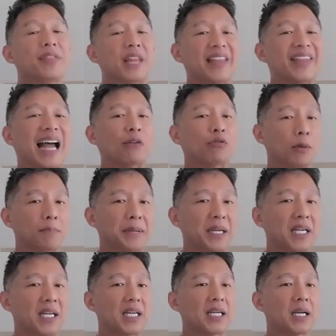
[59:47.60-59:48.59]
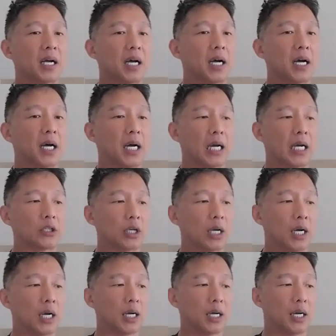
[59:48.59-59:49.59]
then that would be
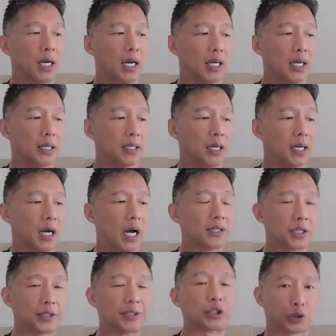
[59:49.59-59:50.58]
under